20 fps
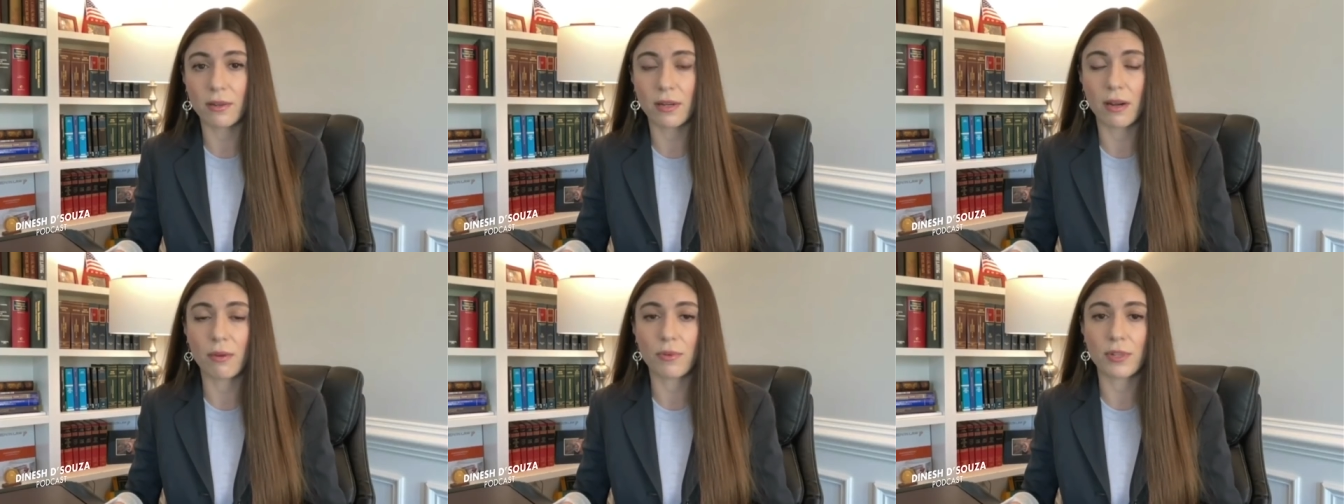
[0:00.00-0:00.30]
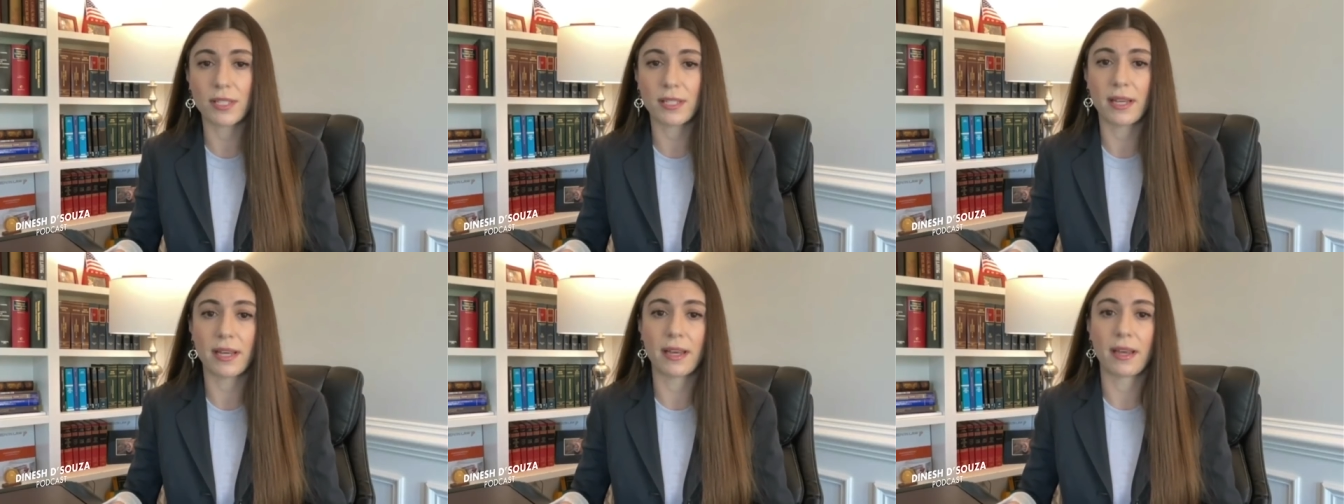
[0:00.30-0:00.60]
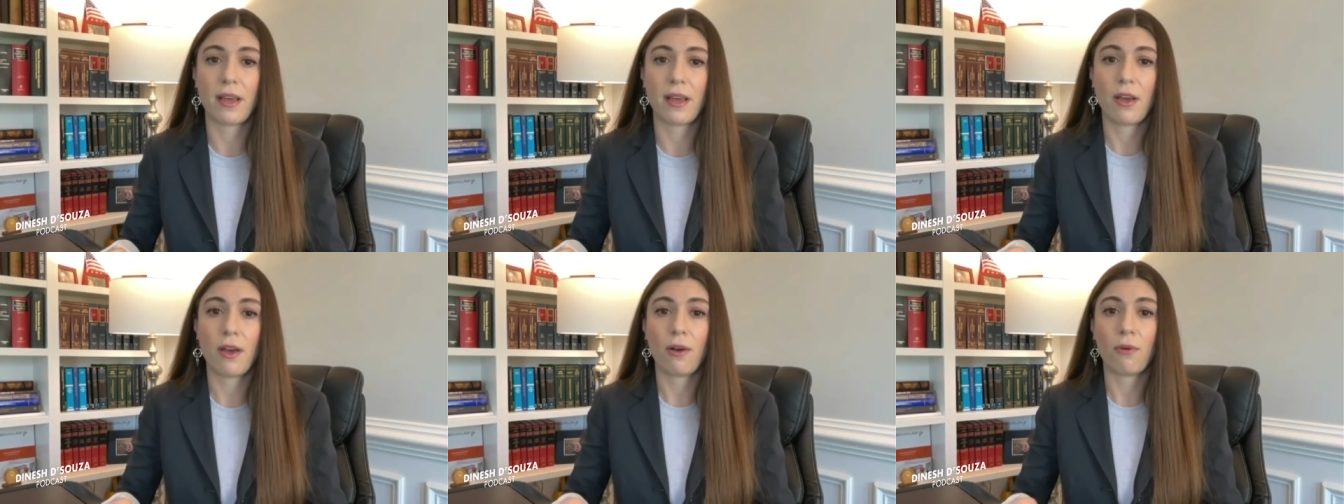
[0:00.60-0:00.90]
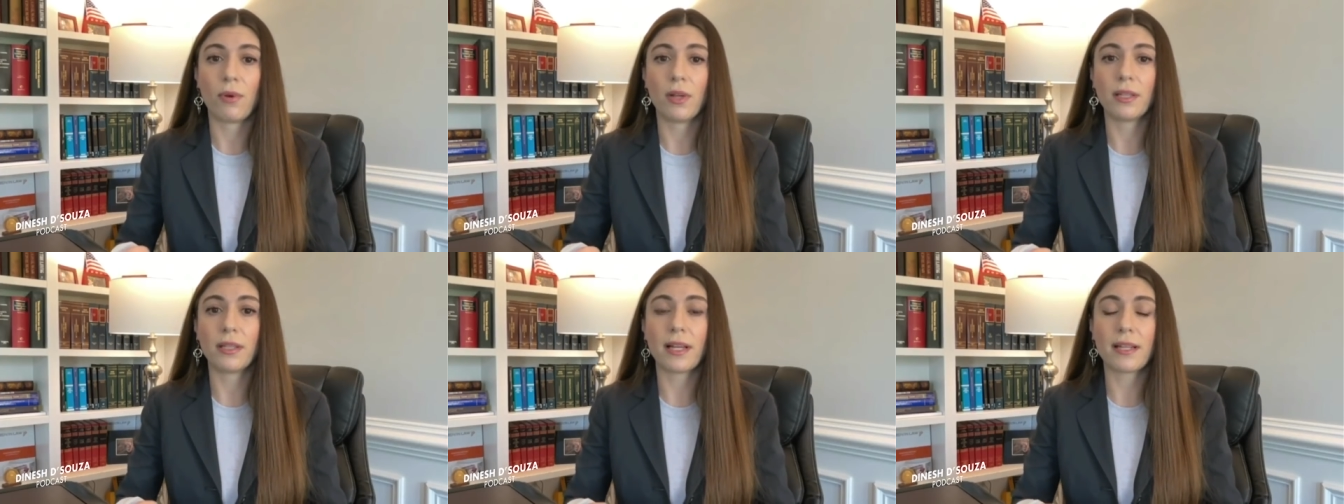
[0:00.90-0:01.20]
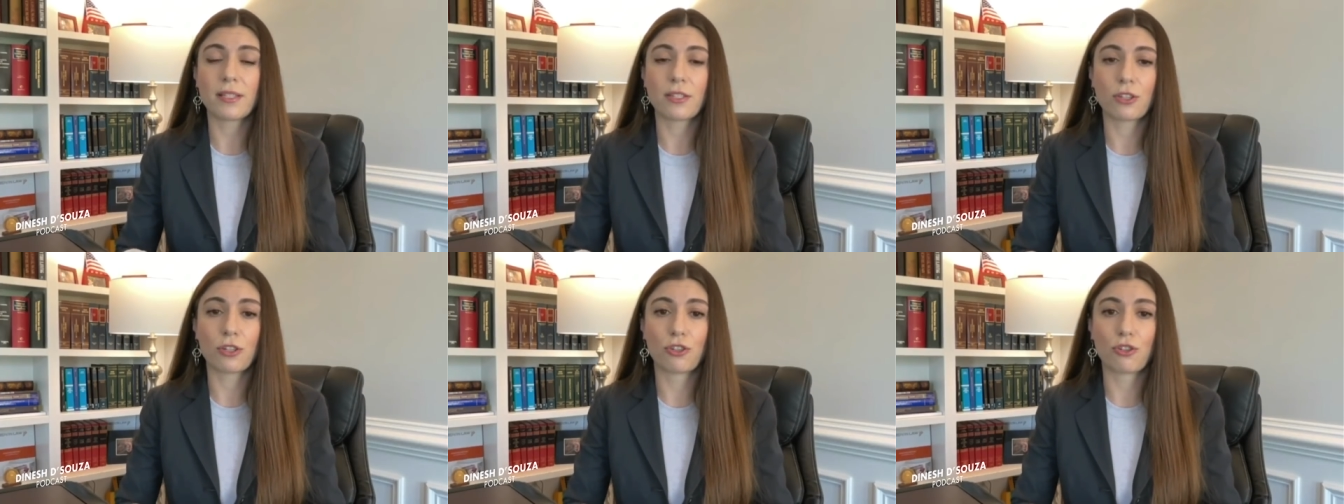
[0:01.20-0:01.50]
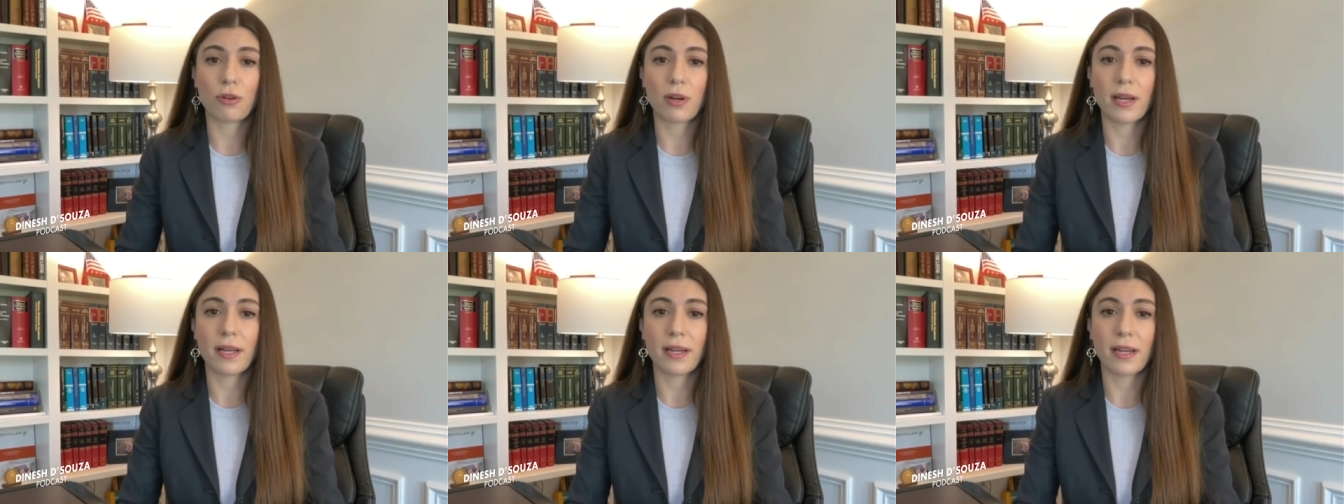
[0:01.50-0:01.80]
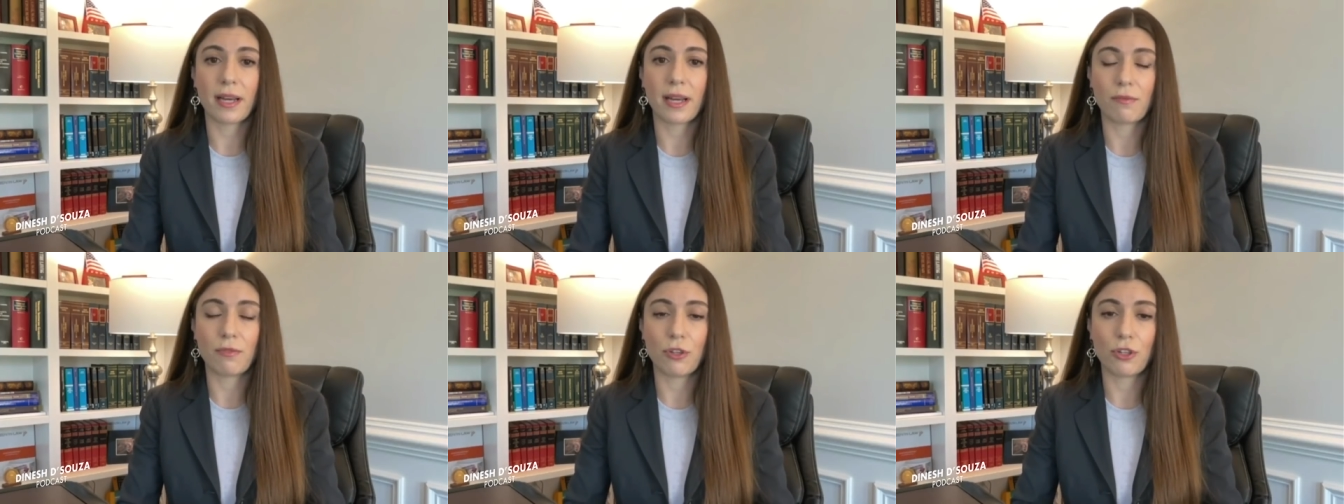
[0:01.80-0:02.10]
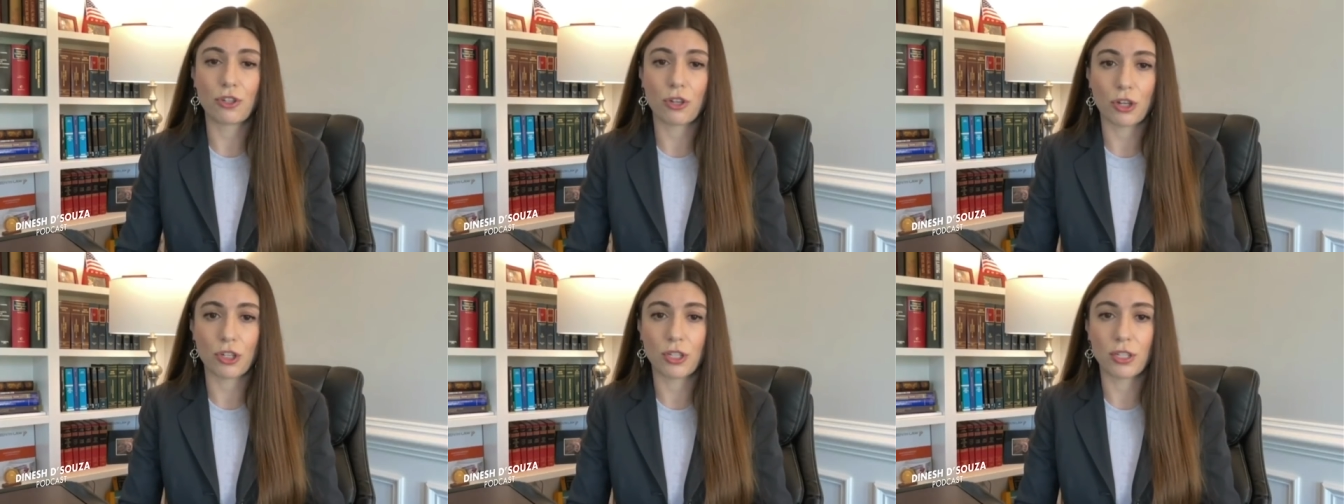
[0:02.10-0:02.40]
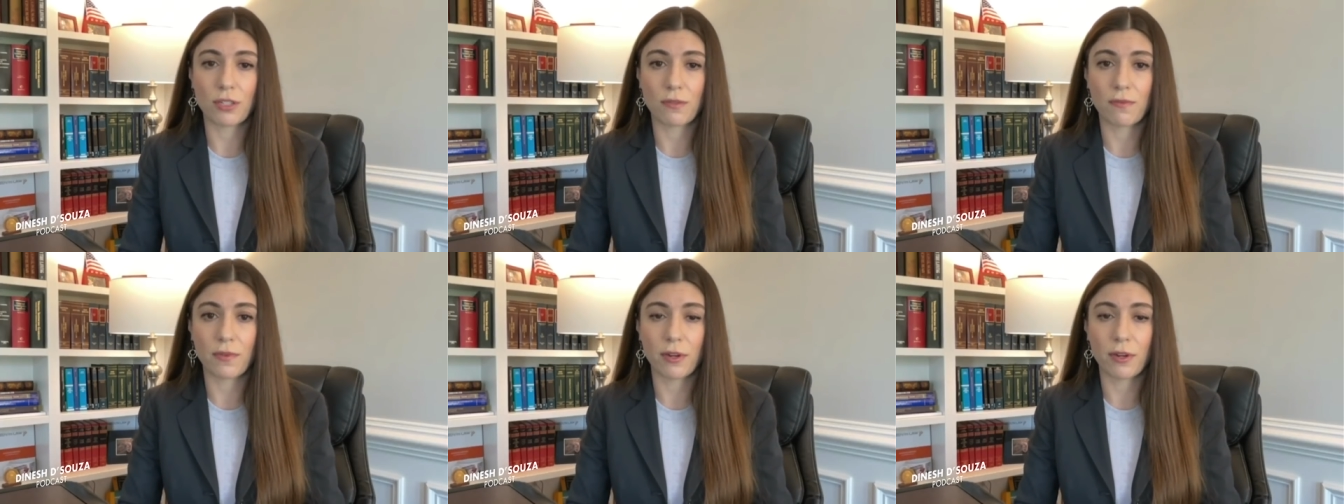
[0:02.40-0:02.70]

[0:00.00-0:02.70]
And now we're saying, well, let's try and have you judge this